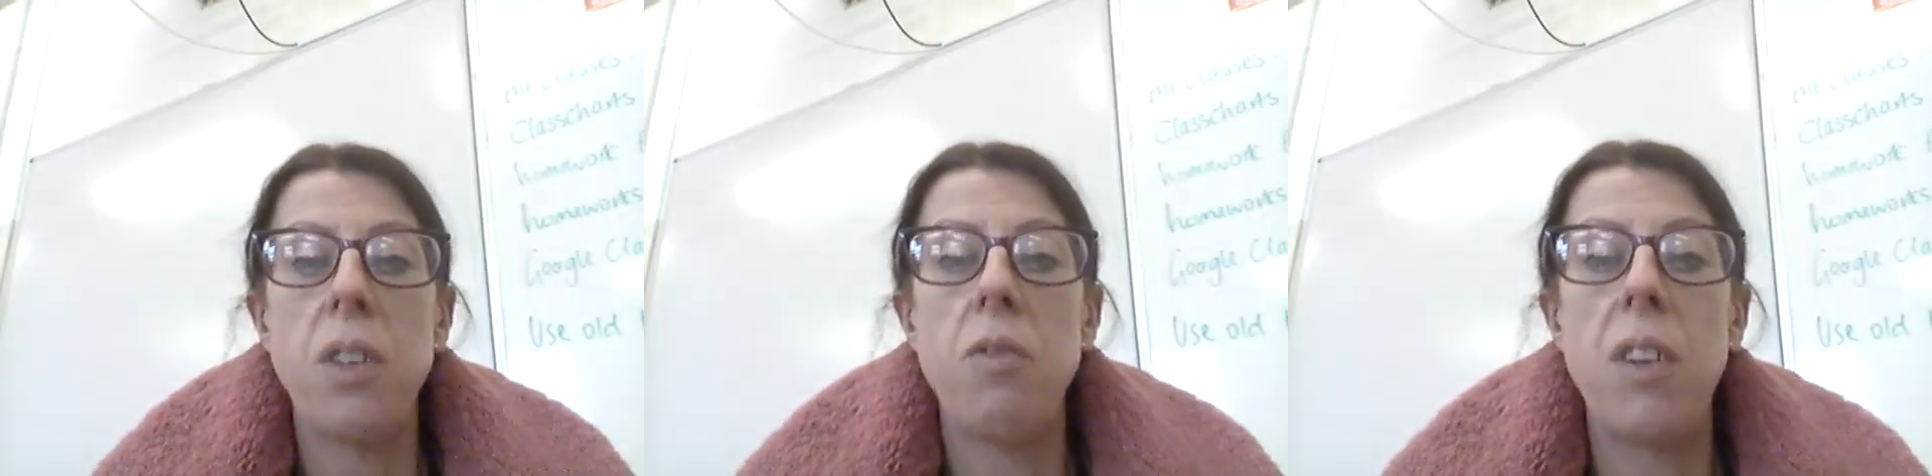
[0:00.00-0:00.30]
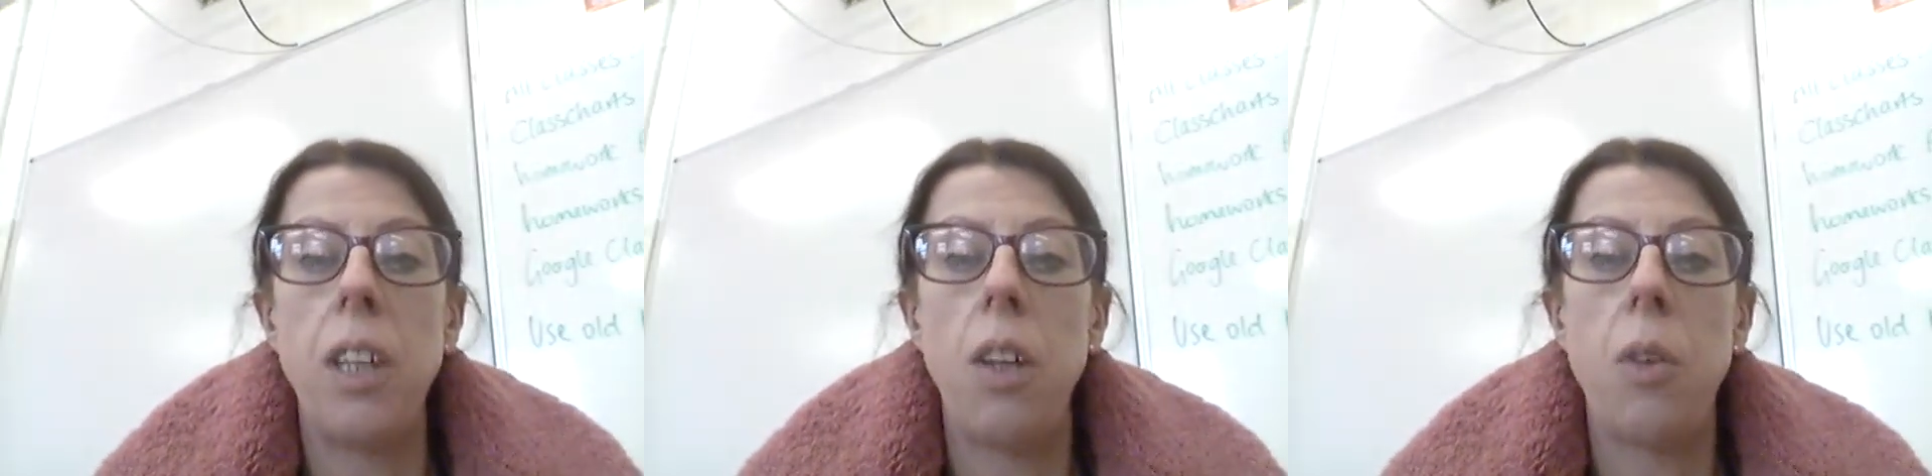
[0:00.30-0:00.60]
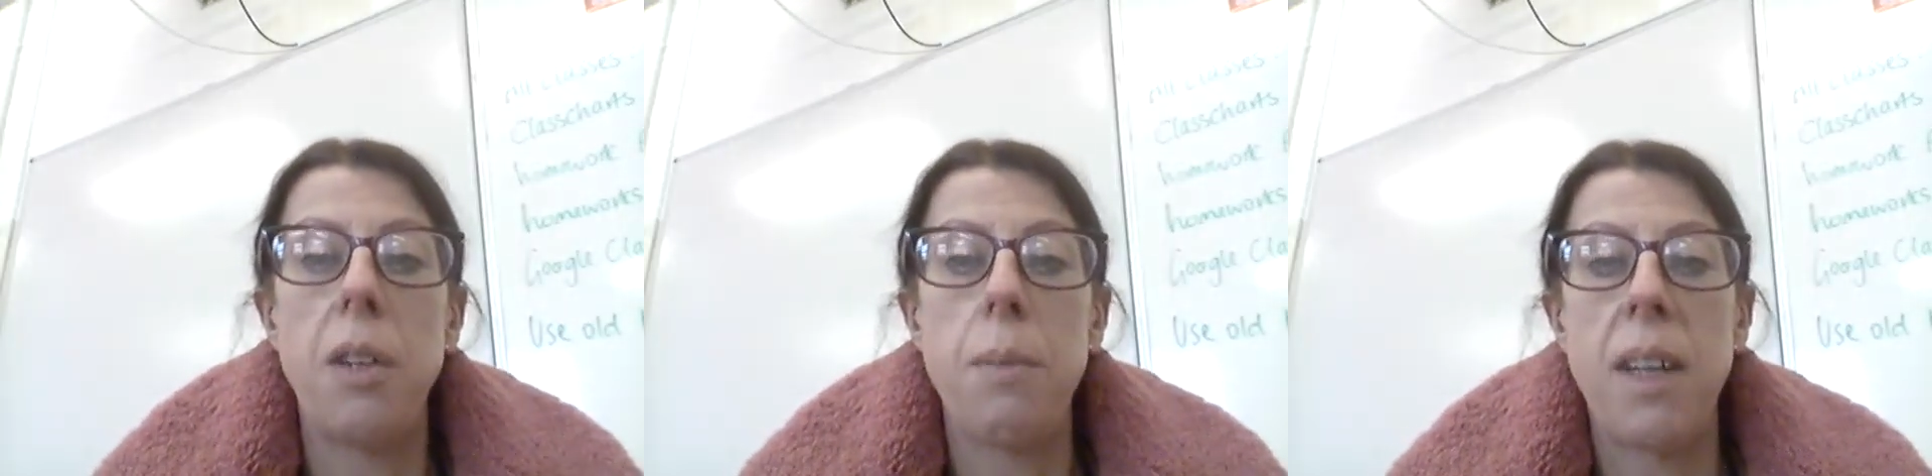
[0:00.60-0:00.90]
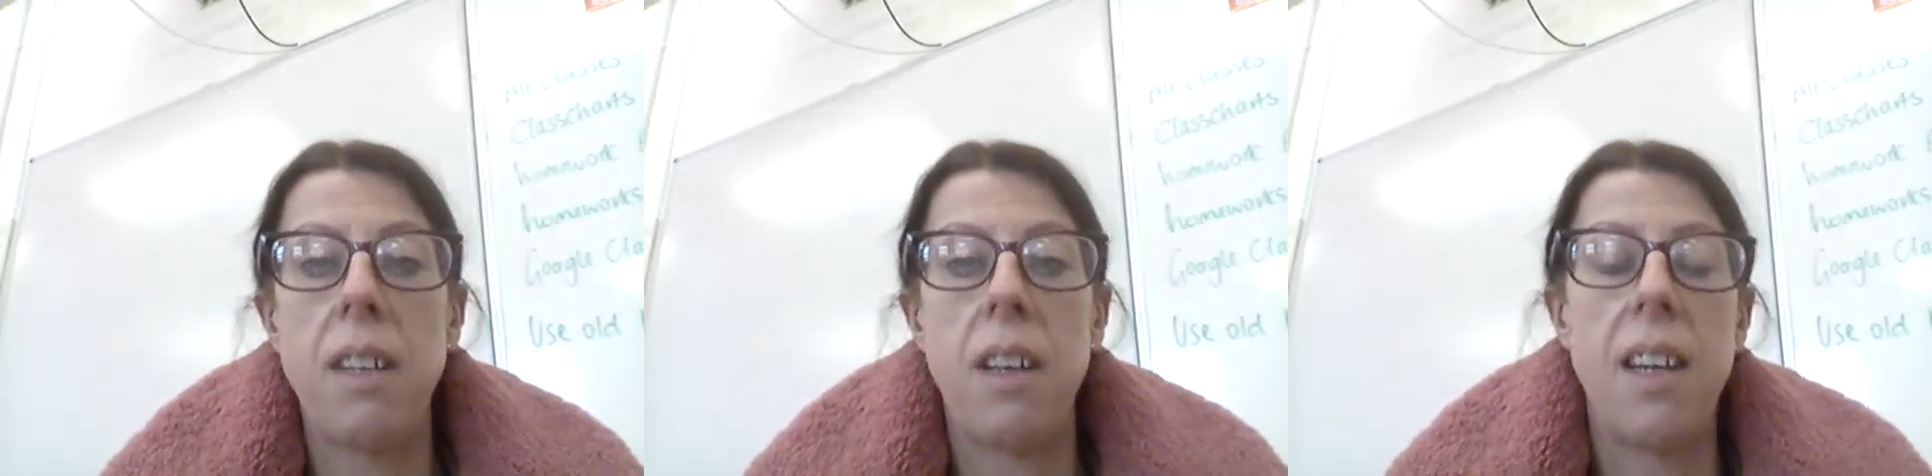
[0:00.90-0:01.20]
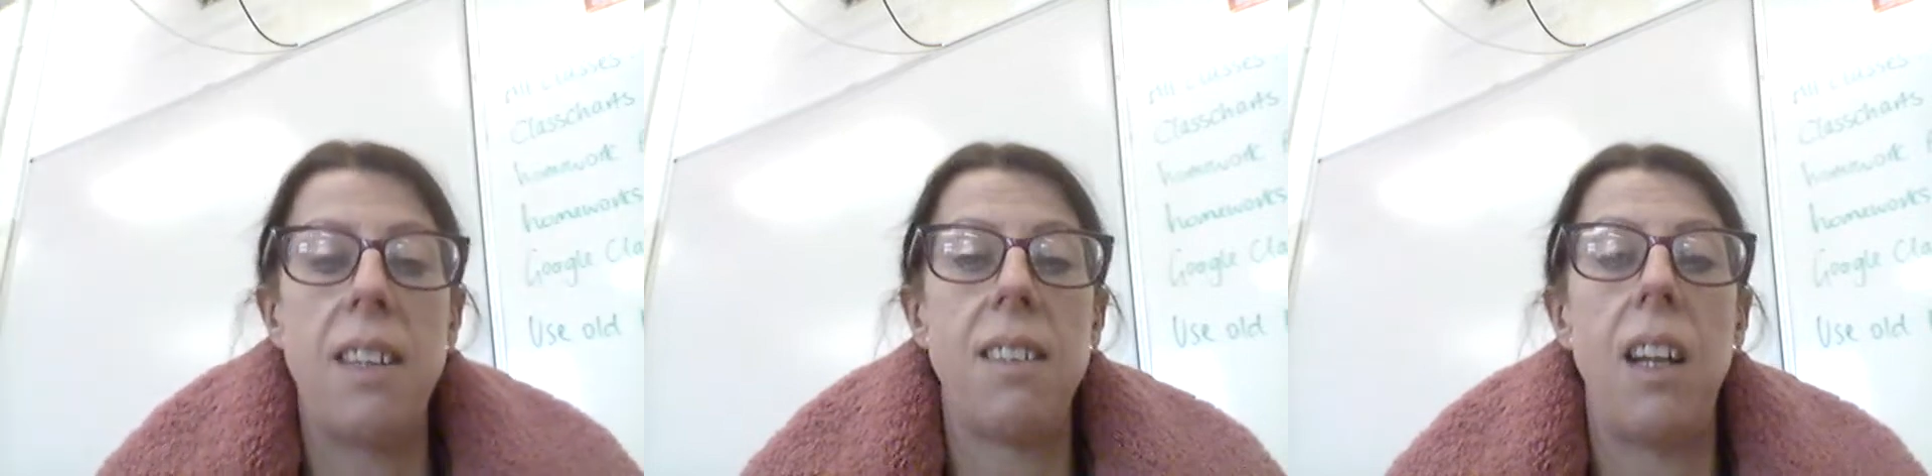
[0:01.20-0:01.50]
the real
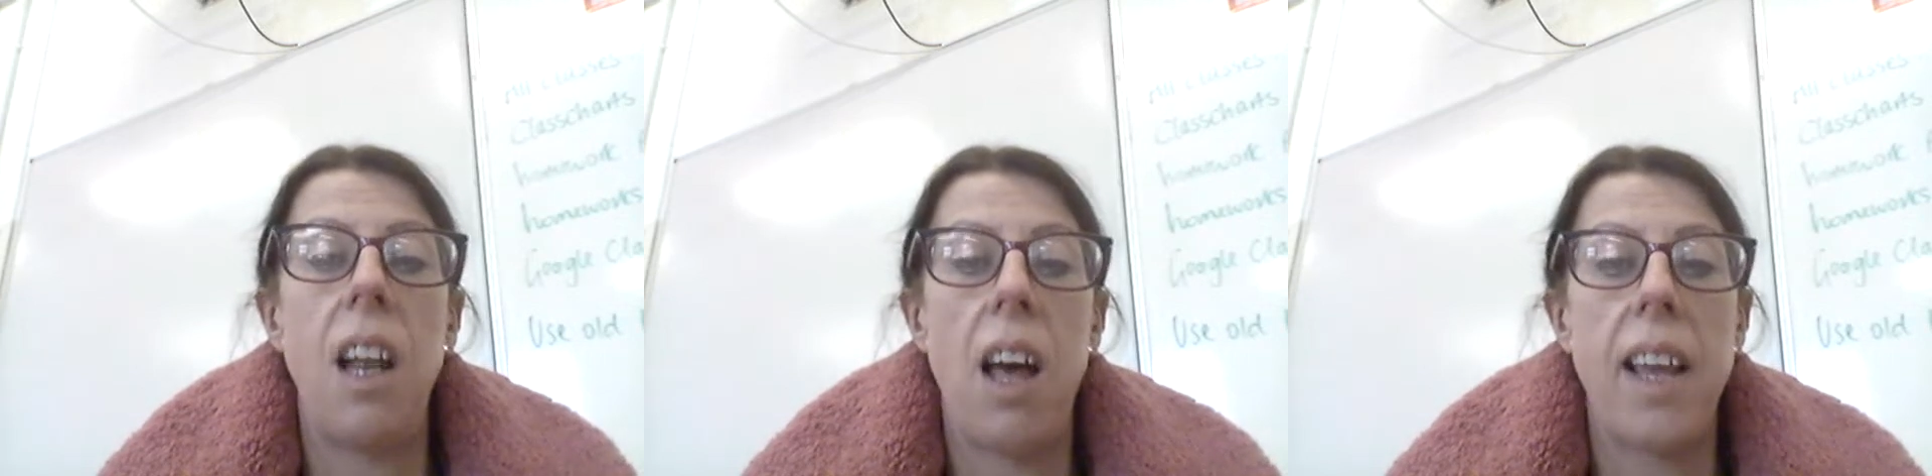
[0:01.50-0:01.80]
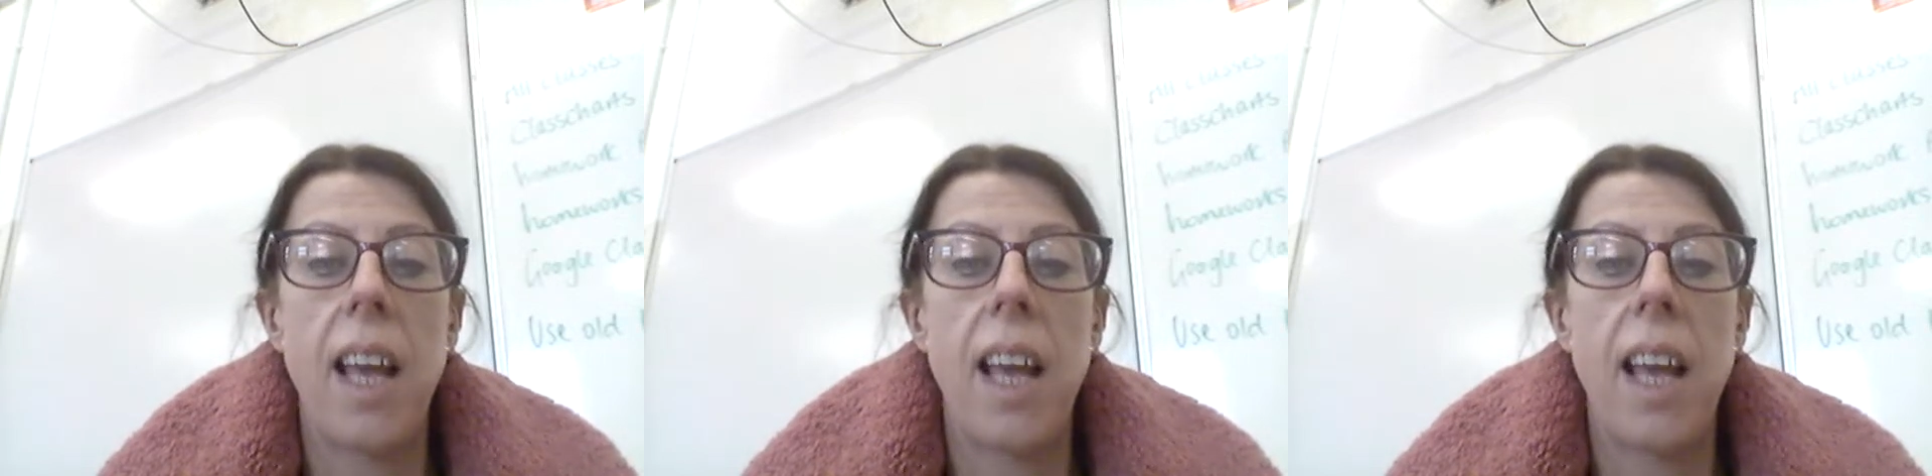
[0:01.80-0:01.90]
Ozymandias like?